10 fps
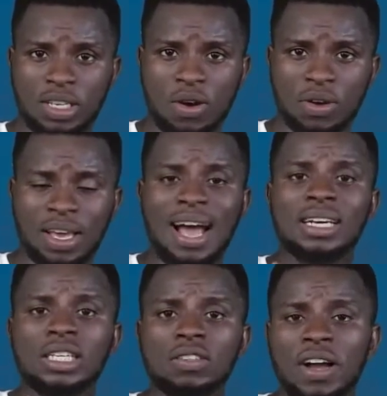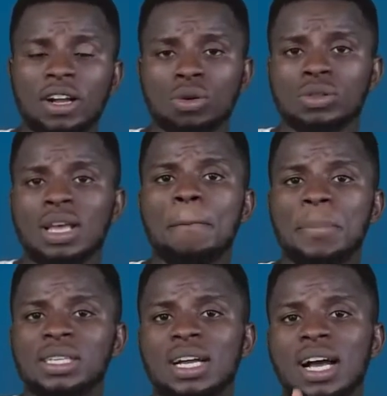Is that okay? And these factors
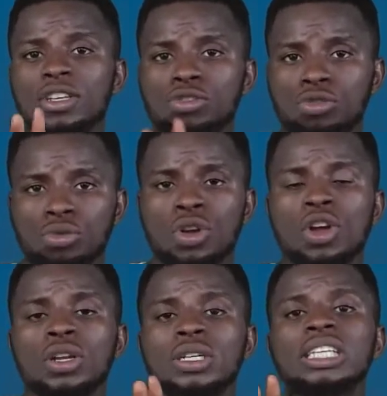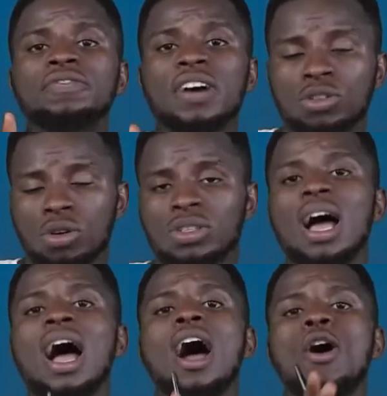are basically 2. These
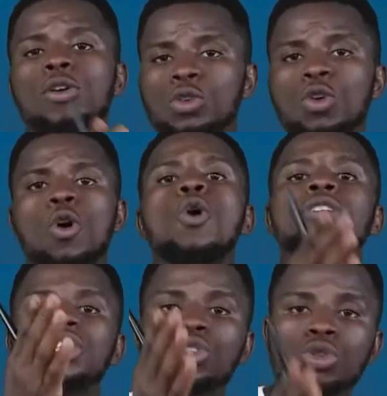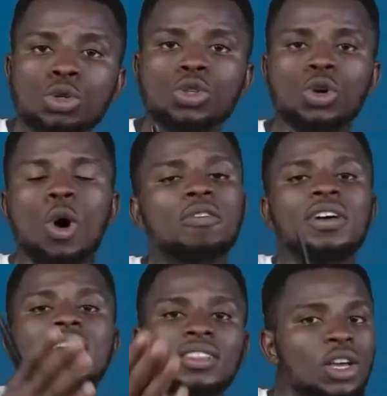factors are also called the root
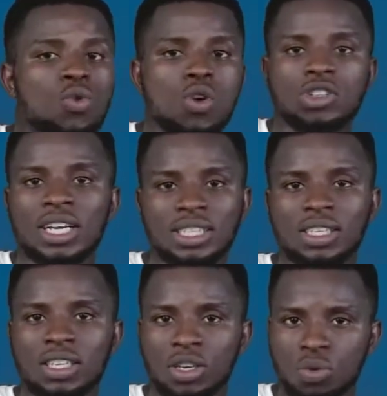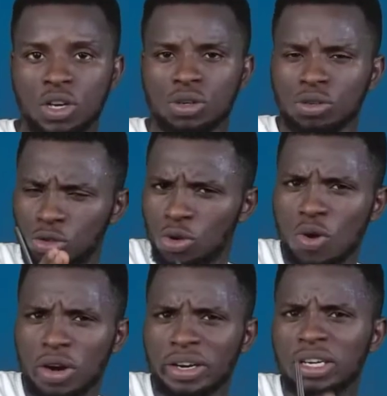of the quadratic equation.
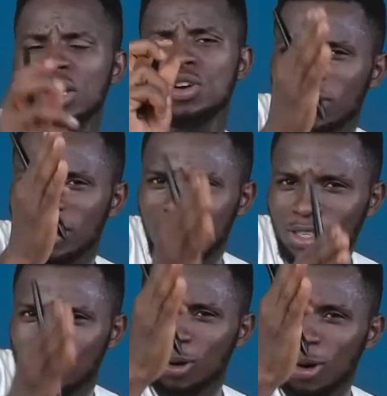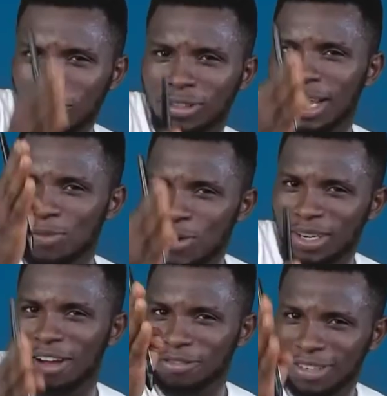Don't worry, we'll dissolve them
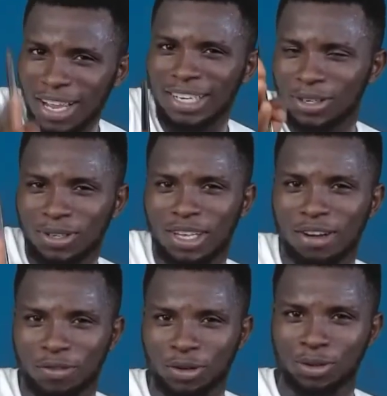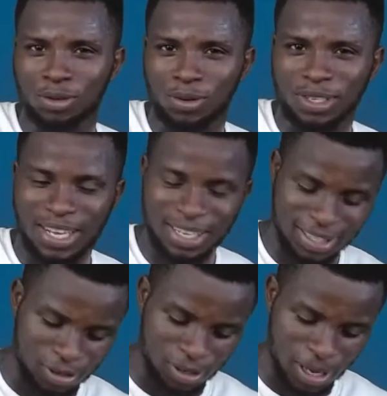one after the other for you to
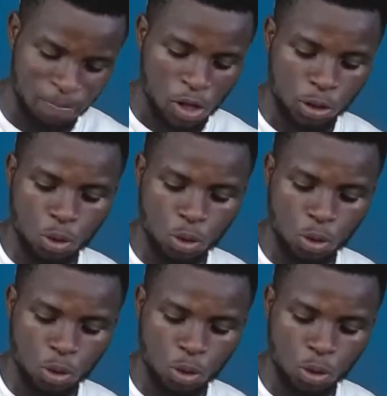understand, okay?